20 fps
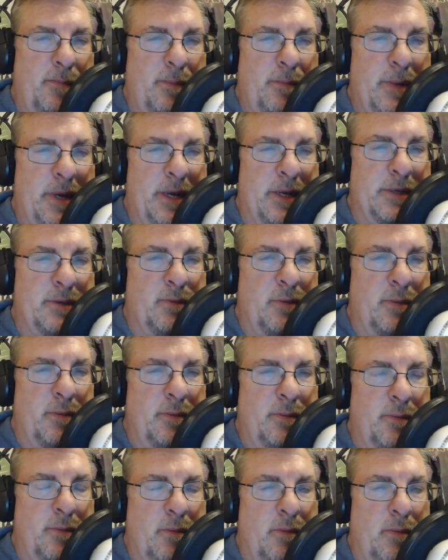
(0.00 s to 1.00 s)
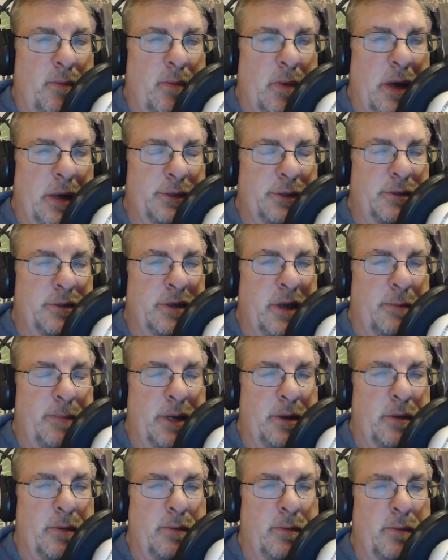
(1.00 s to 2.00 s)
because Susan and I've
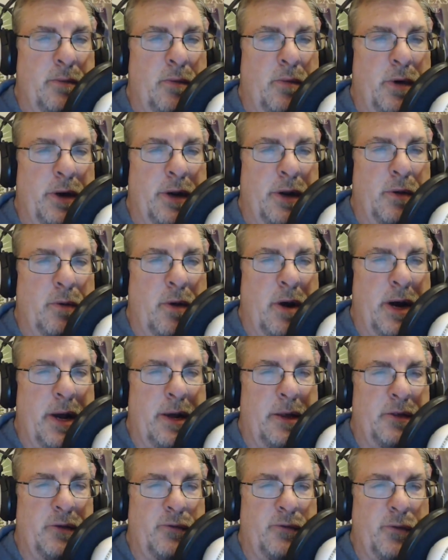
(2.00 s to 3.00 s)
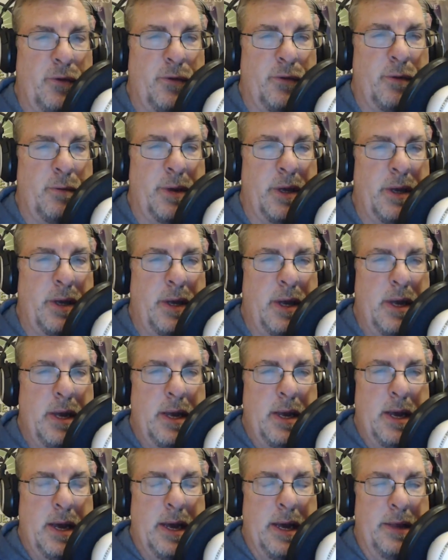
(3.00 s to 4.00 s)
been to one in Hawaii. It's further, but
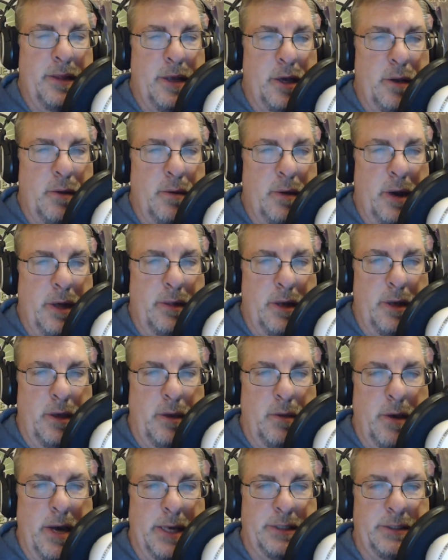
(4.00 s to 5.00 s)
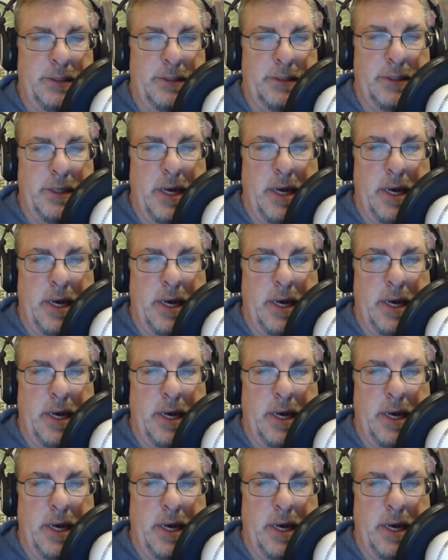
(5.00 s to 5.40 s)
in the U.S.